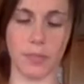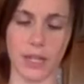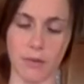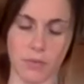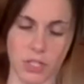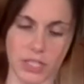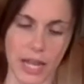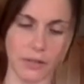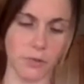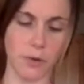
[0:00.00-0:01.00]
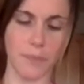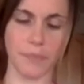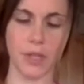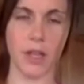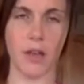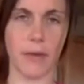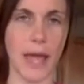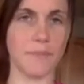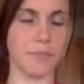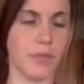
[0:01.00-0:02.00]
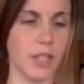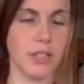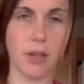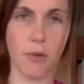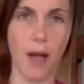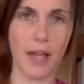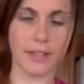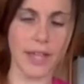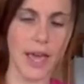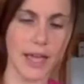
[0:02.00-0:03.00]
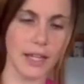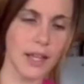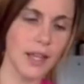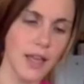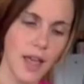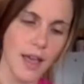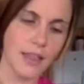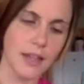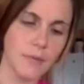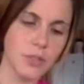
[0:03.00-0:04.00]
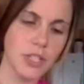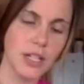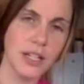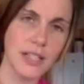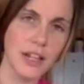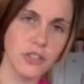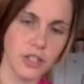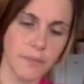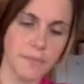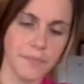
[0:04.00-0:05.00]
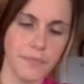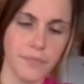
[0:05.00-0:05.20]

Play-Doh, which is kind of cool. Okay, so I got the head, and I'm just gonna attach them.